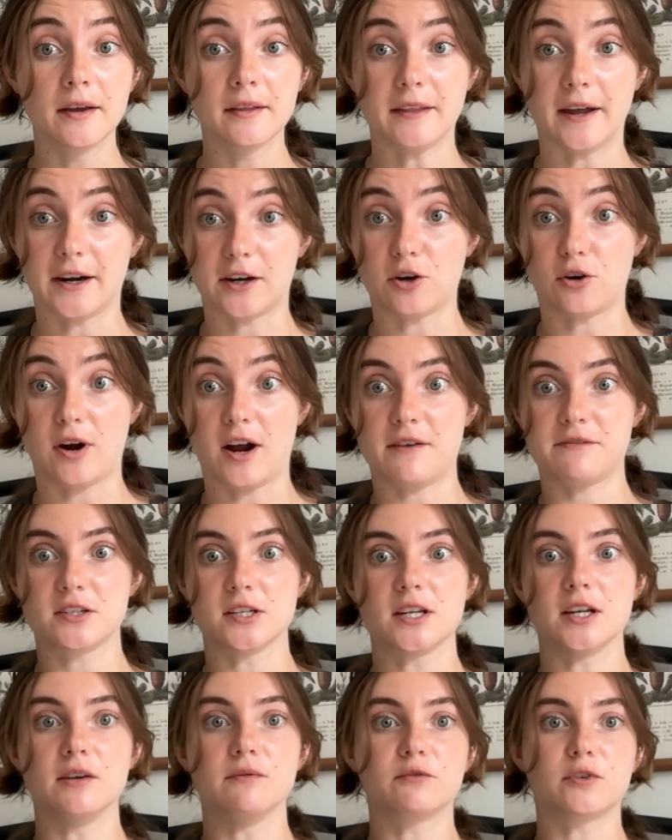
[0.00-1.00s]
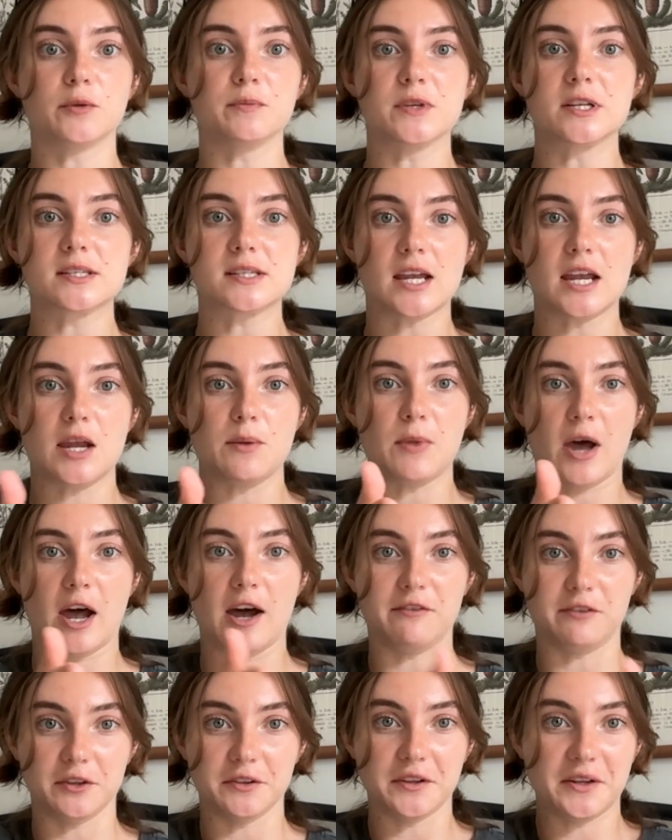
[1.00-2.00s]
that crafted him from the same
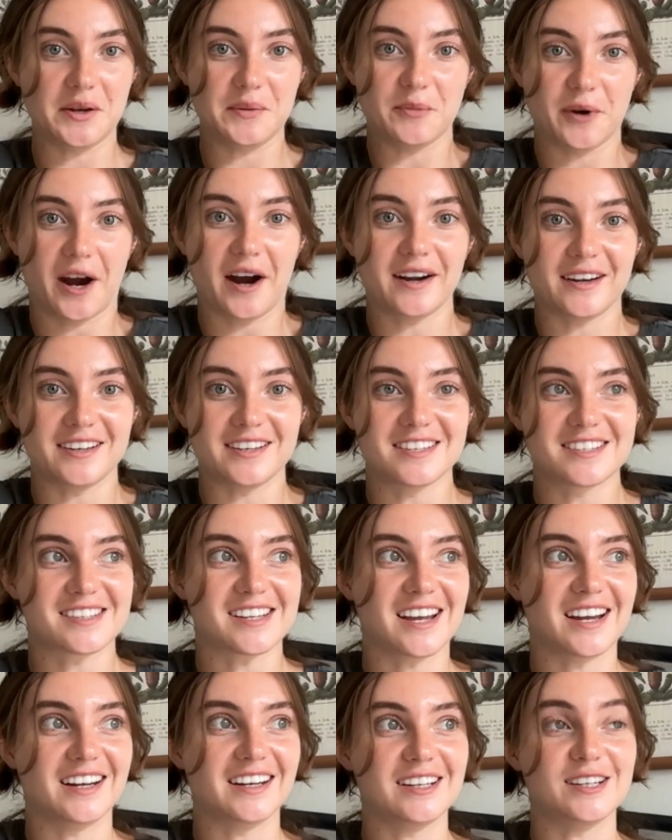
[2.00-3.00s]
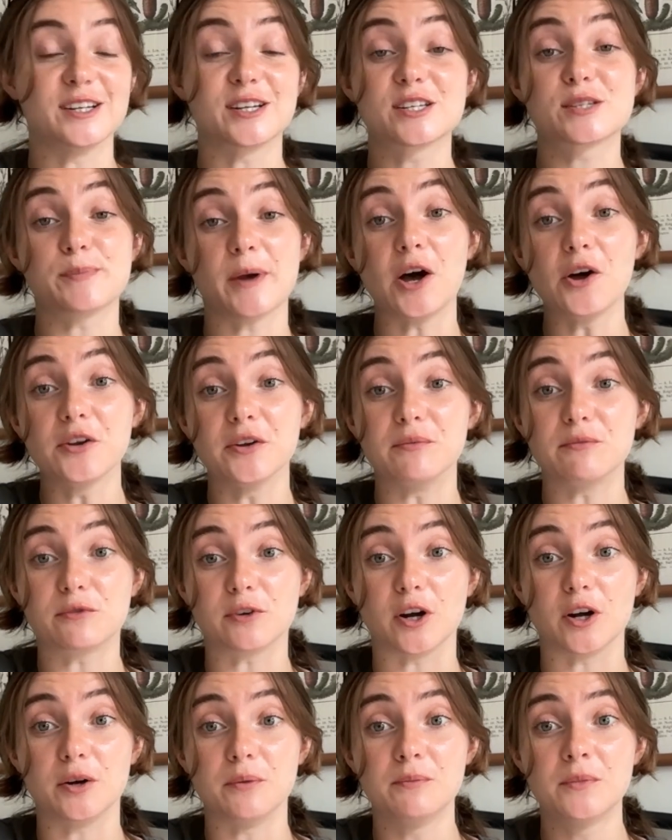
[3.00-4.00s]
heavenly bodies that he expelled him
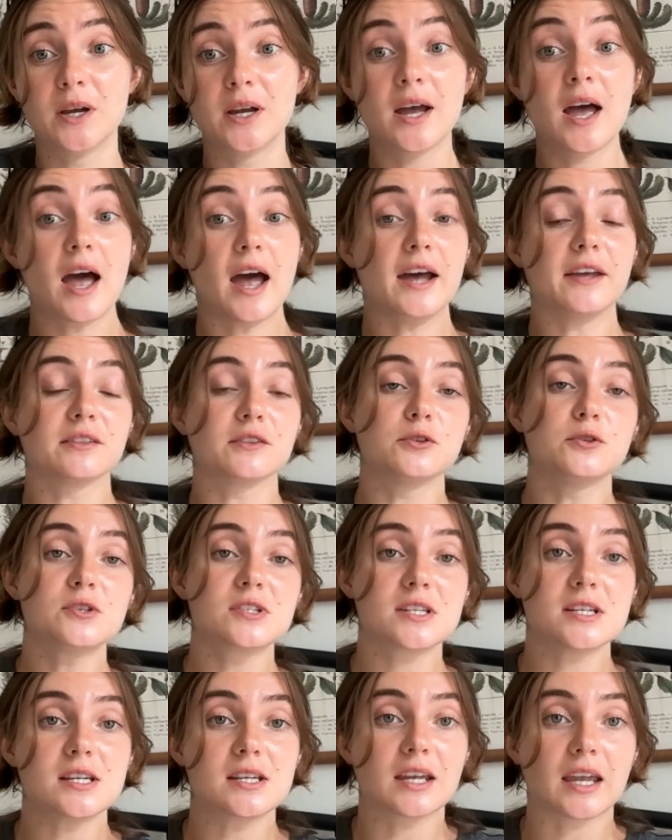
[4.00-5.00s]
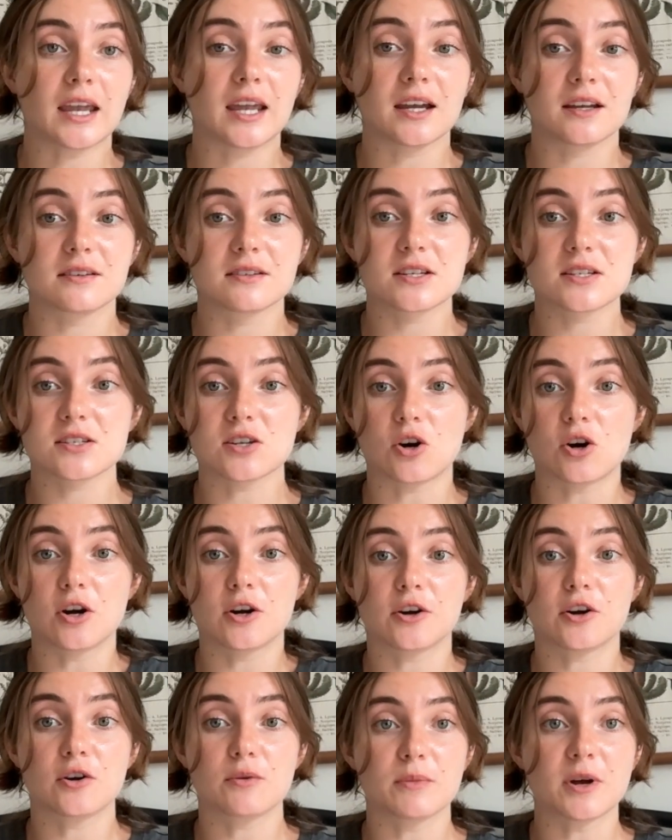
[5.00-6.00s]
from, and Lucy can't
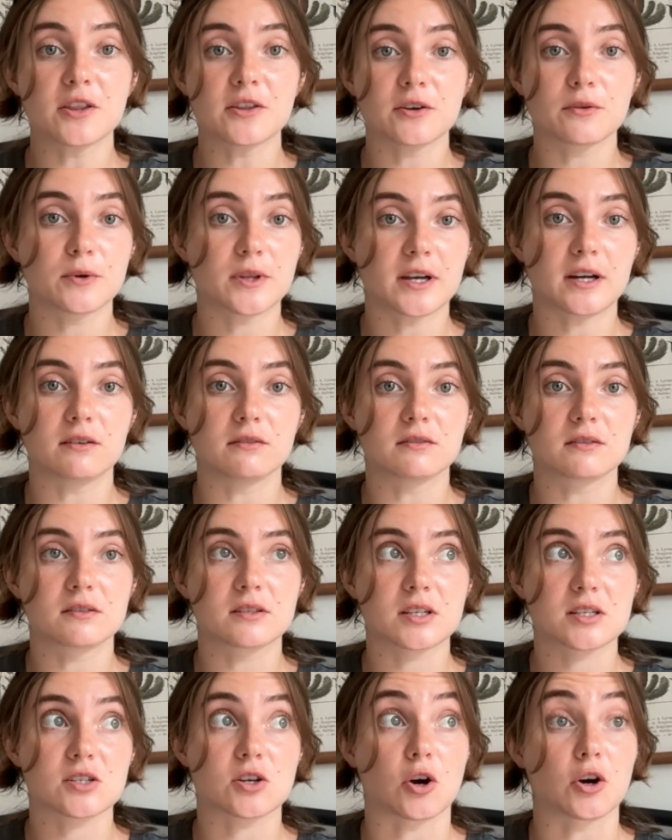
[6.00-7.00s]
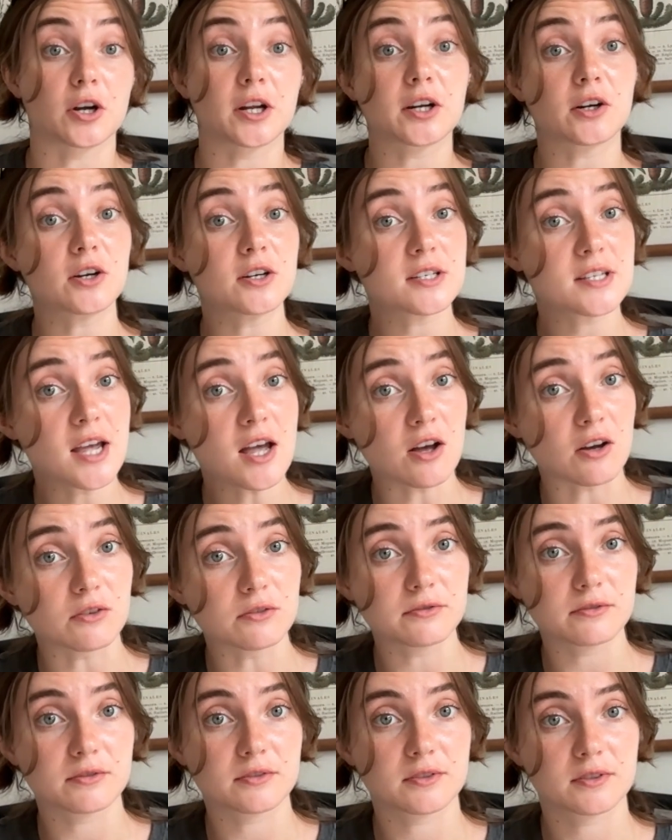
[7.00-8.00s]
discard her mother without discarding
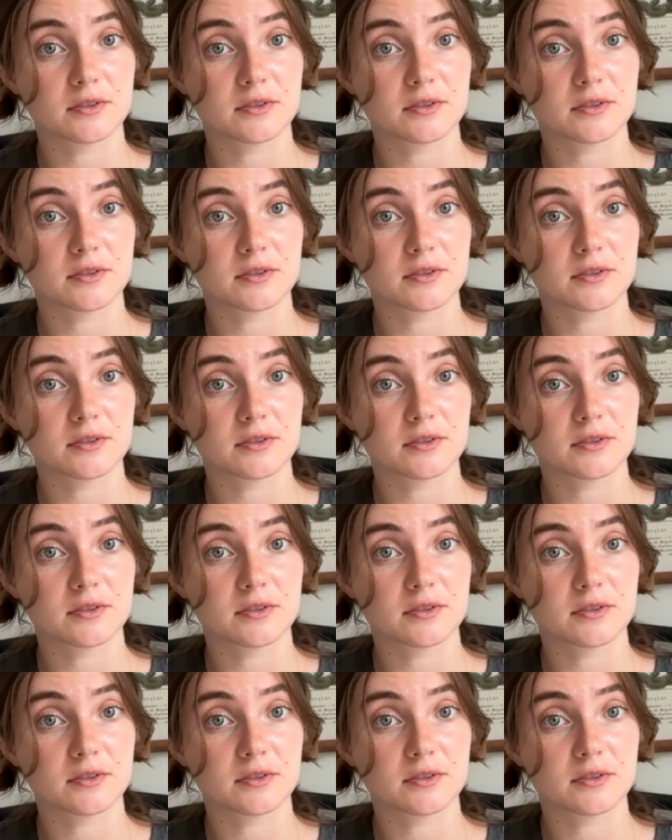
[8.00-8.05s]
herself.